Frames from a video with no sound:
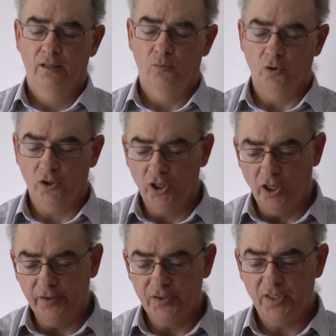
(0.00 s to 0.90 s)
What
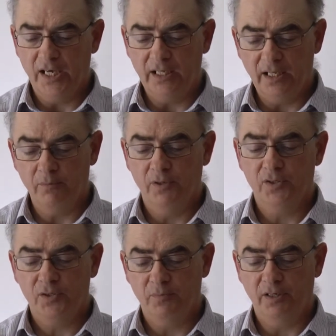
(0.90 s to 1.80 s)
God has said, it
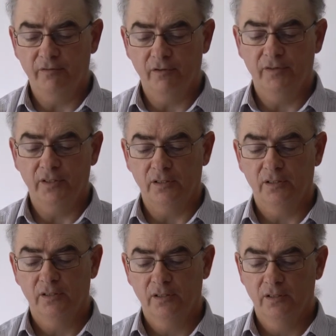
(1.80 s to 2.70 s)
must be fulfilled.
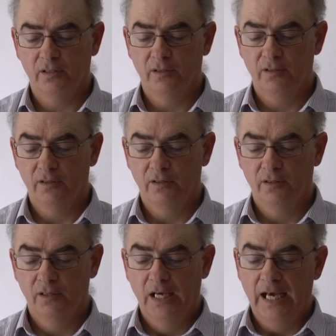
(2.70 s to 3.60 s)

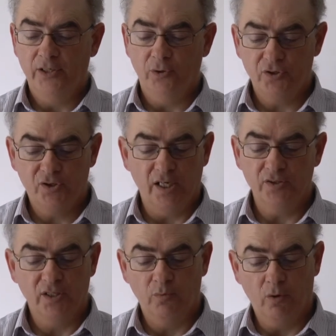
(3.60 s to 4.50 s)
And Judas
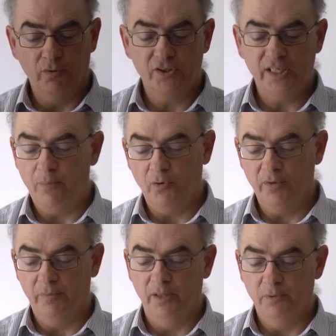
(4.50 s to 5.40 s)
doesn't or won't accept what the
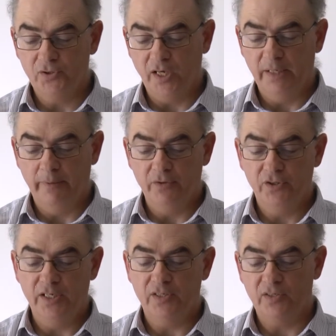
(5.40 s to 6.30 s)
Bible's saying about
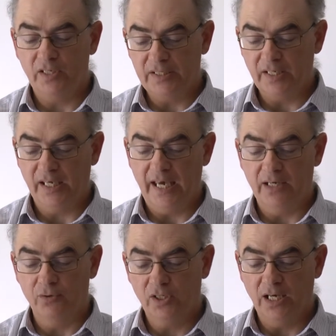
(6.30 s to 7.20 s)
Jesus. He's the king
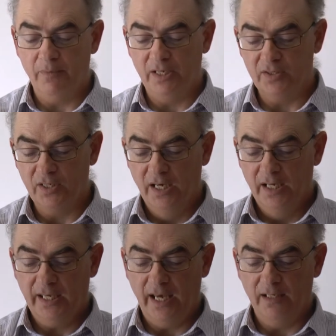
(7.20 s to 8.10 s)
who's come in his
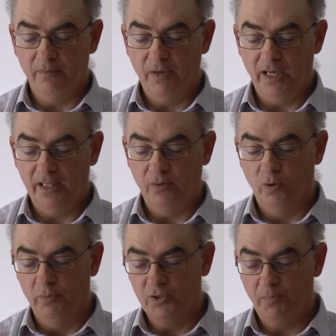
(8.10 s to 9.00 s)
kingdom making the
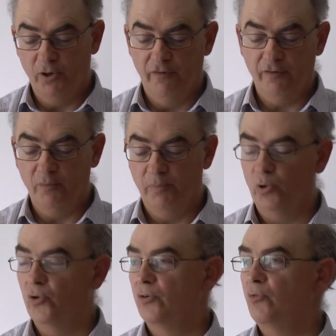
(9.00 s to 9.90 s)
woman's perfume
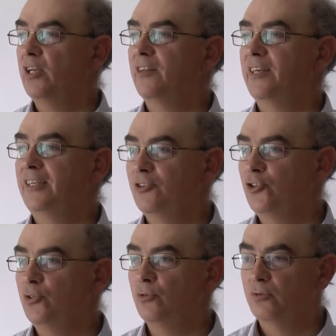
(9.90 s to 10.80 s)
pour the right thing to
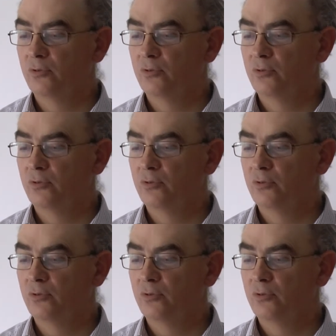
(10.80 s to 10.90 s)
do.